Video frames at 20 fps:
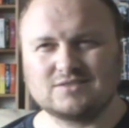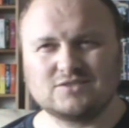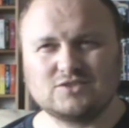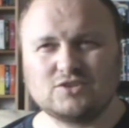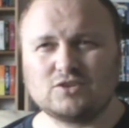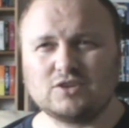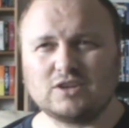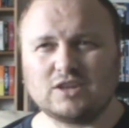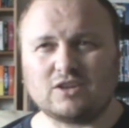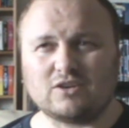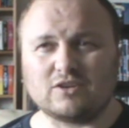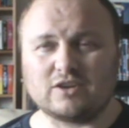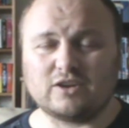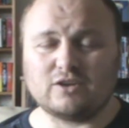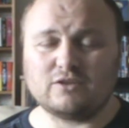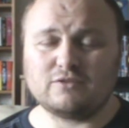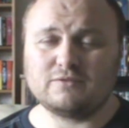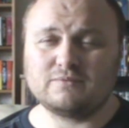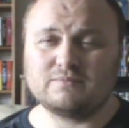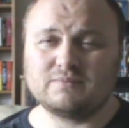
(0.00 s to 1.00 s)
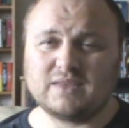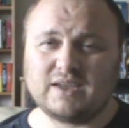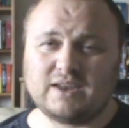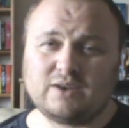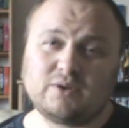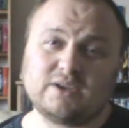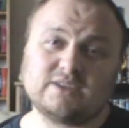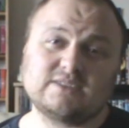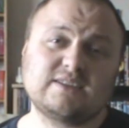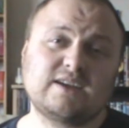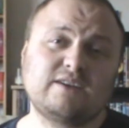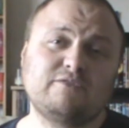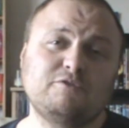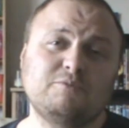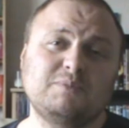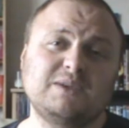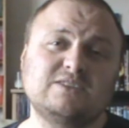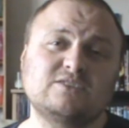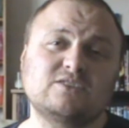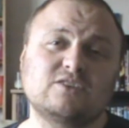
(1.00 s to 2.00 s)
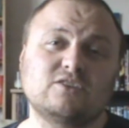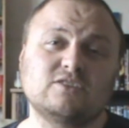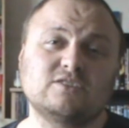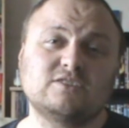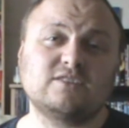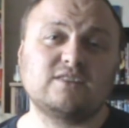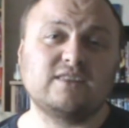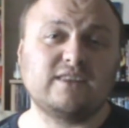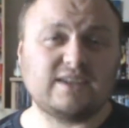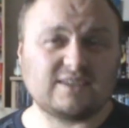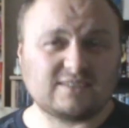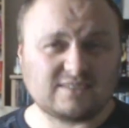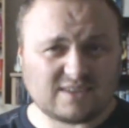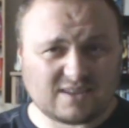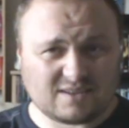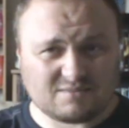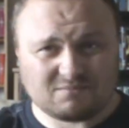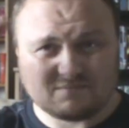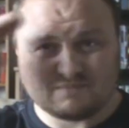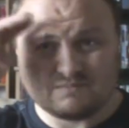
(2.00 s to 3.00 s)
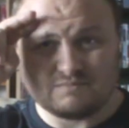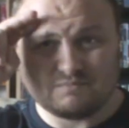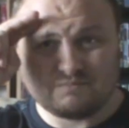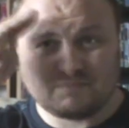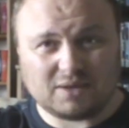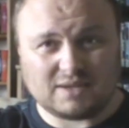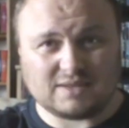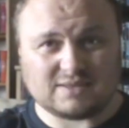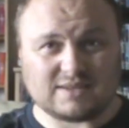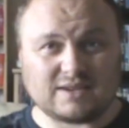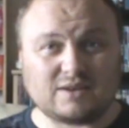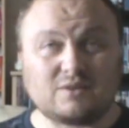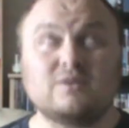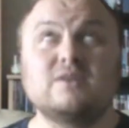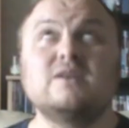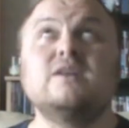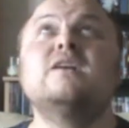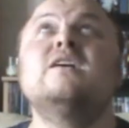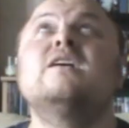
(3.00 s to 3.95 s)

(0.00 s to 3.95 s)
Took you long enough. Anyway, it's time for me to go. Until the next time, peace out.